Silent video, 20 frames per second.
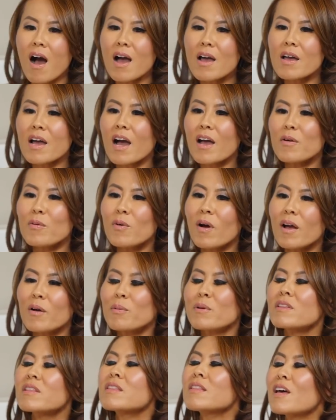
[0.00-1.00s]
I
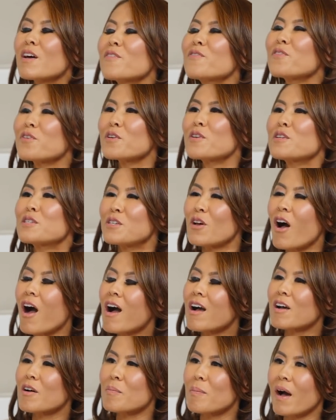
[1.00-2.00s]
would love for you to
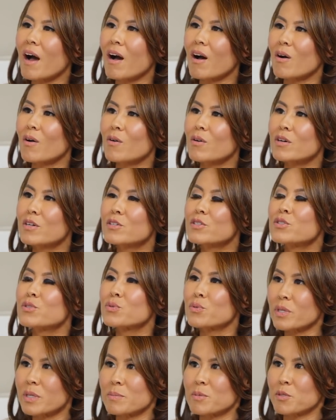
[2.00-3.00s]
talk about
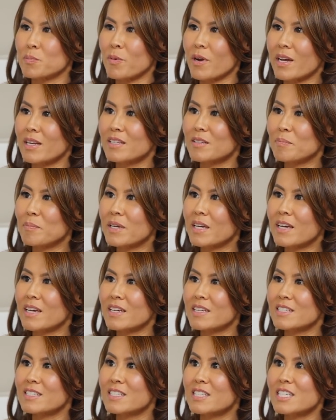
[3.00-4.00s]
Dream Sprint,
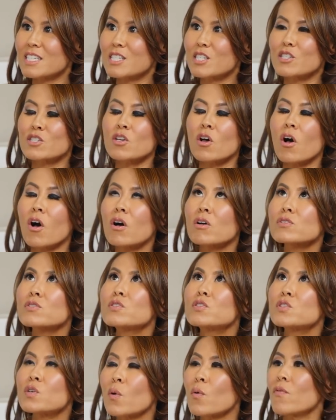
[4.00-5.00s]
because this is all
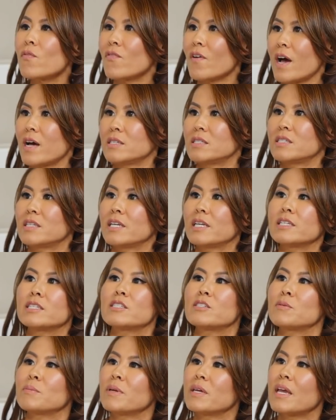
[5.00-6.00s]
so fascinating
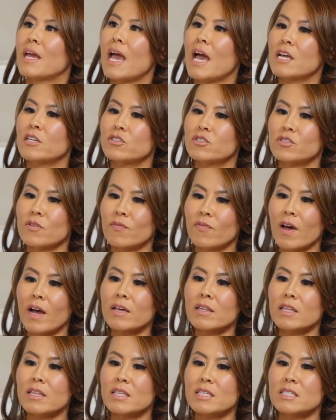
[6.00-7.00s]
to me, and the
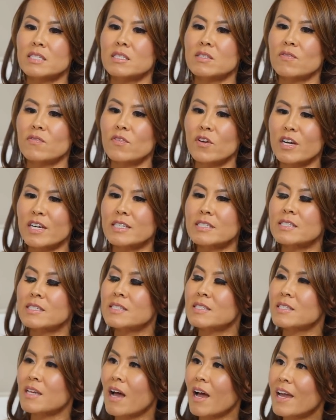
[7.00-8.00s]
fact that this is a very
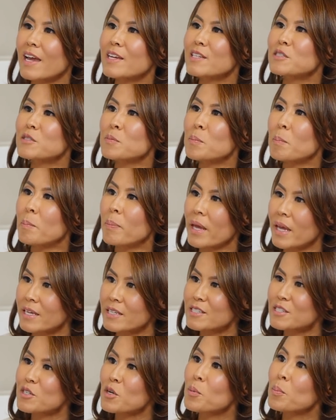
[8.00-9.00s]

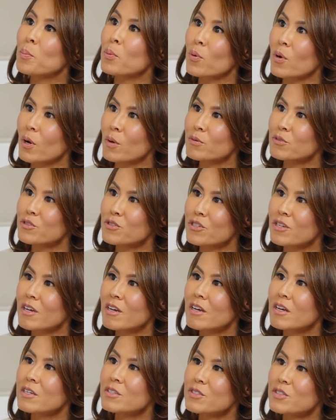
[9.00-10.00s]
science-based approach
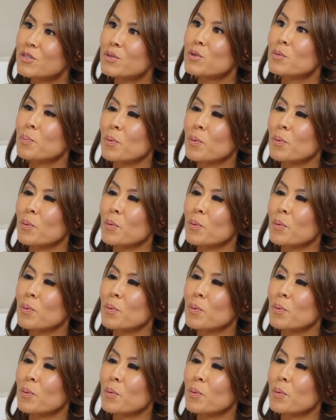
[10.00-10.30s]
to